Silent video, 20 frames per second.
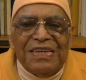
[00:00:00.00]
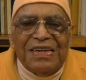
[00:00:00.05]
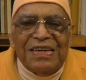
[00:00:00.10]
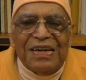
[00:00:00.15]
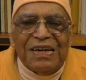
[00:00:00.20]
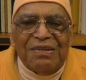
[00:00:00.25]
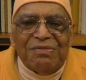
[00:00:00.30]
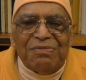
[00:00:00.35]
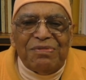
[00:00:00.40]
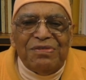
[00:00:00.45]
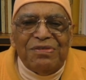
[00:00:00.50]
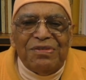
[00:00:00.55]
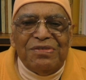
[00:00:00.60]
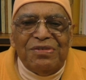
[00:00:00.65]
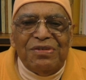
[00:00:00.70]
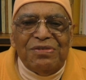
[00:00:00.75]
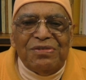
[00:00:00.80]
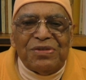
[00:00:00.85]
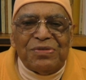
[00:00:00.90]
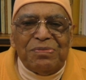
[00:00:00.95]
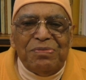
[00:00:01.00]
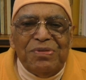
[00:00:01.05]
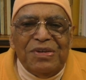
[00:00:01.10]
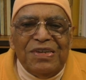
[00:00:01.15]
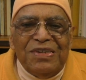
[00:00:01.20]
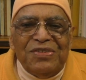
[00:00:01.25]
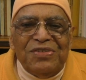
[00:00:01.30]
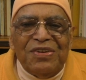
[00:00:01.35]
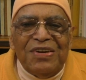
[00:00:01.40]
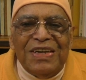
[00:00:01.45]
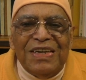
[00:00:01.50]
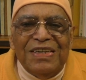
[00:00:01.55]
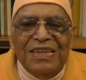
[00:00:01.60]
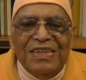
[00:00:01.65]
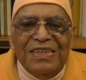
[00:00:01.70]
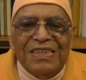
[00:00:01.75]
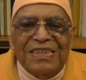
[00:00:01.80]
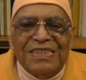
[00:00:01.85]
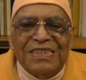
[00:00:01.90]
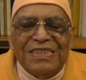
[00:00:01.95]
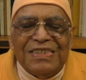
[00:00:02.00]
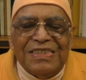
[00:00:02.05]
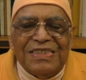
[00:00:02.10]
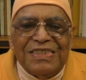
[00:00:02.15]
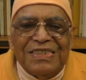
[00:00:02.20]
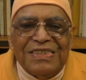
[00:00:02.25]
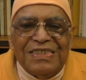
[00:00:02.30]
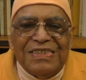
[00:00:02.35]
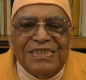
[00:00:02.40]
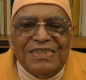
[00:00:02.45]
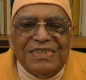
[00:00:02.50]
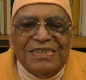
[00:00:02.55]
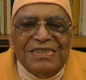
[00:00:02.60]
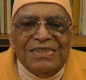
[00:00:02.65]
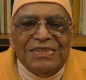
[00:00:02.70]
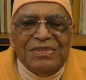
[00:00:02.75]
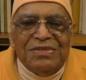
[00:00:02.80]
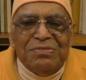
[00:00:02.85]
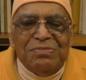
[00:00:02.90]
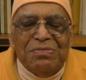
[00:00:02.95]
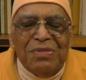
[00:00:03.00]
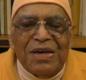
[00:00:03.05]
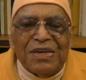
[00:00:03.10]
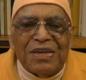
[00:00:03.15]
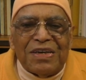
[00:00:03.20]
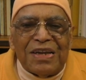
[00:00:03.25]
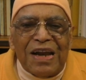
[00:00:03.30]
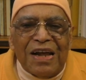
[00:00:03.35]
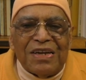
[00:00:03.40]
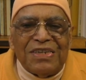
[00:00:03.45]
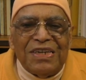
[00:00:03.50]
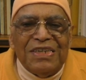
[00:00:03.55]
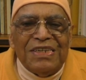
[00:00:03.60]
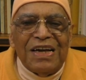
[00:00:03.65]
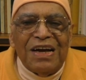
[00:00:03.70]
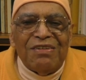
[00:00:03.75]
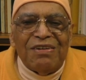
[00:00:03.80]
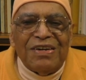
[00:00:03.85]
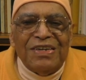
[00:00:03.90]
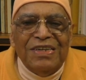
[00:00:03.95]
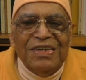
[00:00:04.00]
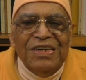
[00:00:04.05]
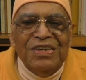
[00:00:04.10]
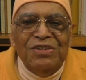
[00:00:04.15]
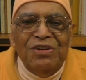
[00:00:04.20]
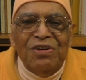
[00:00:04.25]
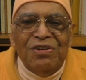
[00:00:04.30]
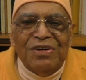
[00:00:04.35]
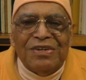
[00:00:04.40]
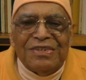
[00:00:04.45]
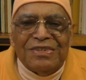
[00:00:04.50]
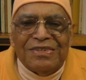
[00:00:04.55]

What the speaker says: have to grow spiritually by crushing our ego.